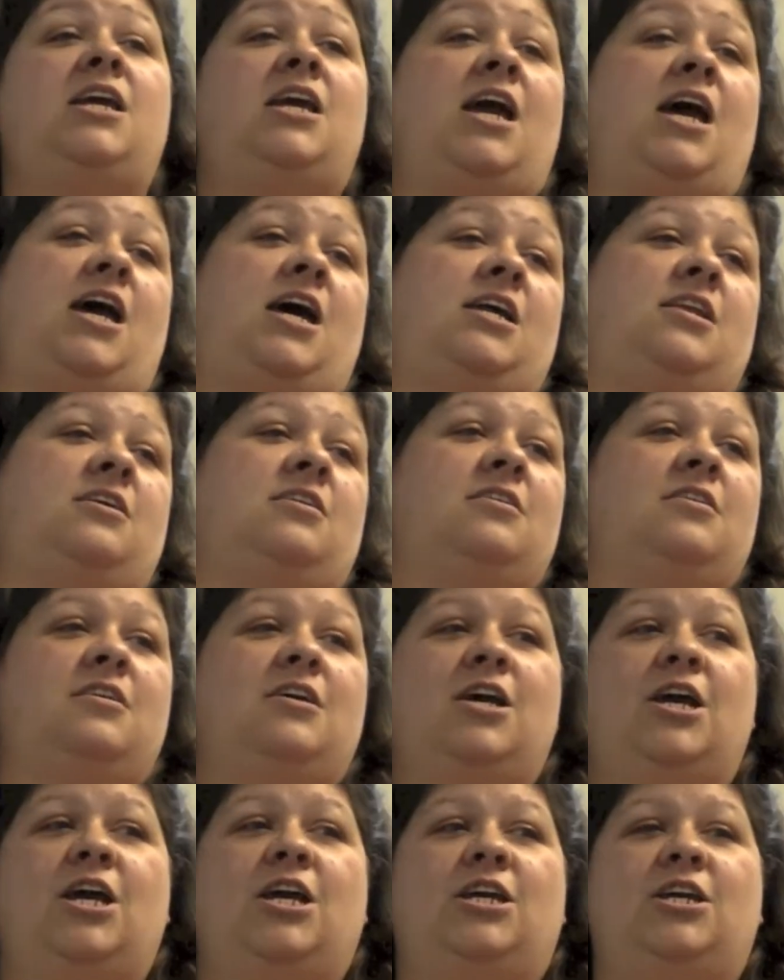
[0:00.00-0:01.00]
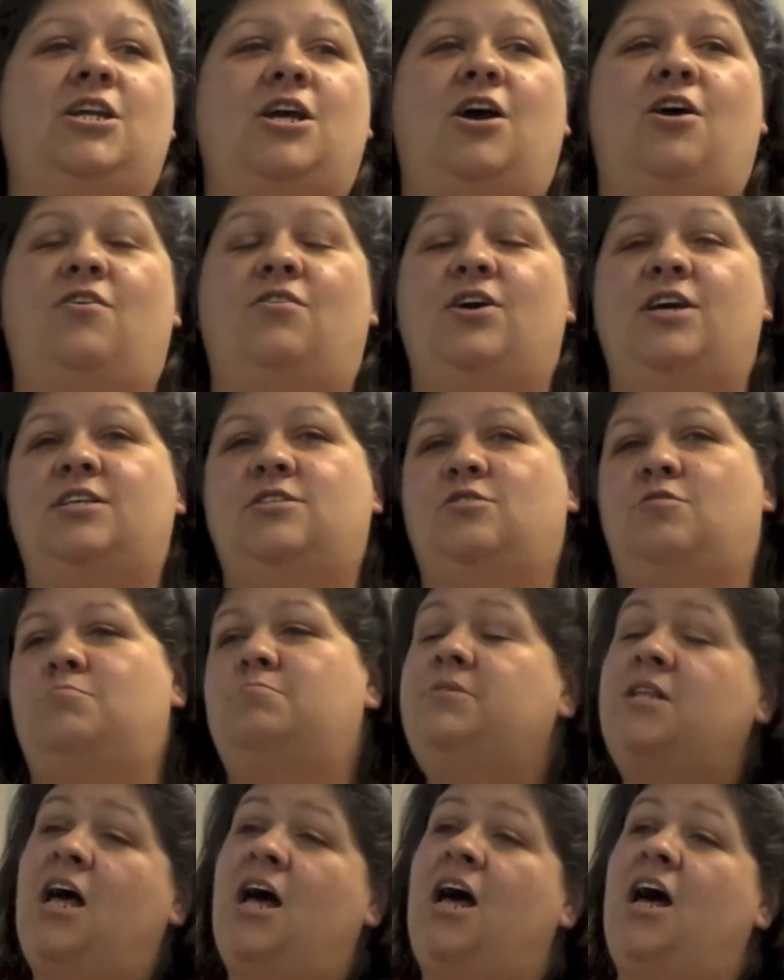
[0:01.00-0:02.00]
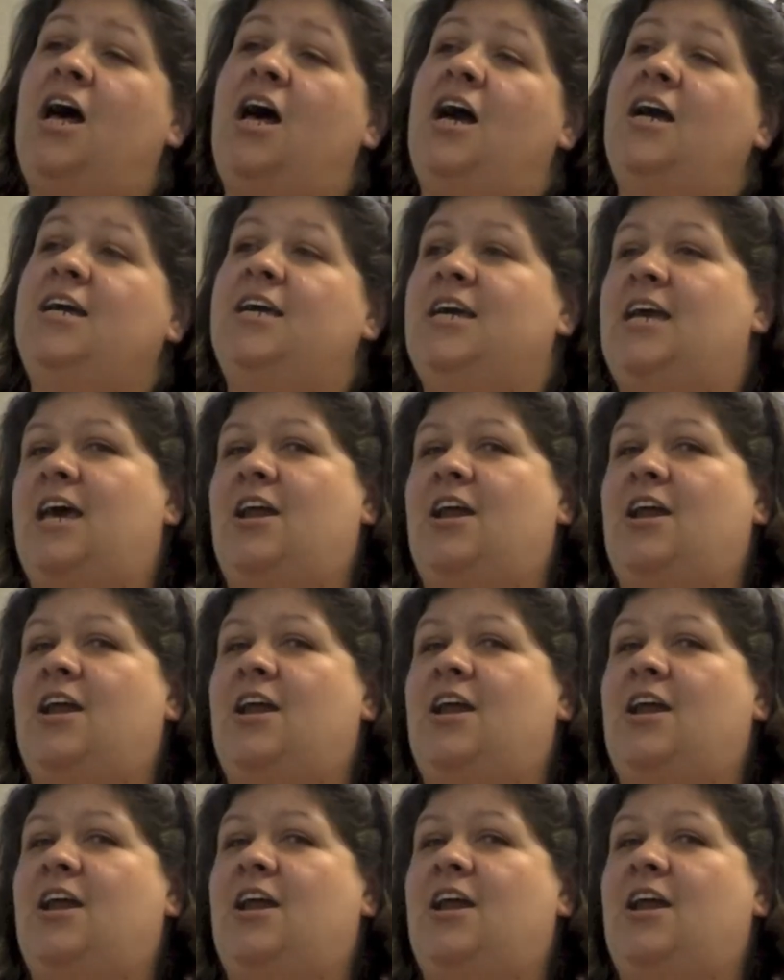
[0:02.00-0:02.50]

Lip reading: He had, you know, his own blog.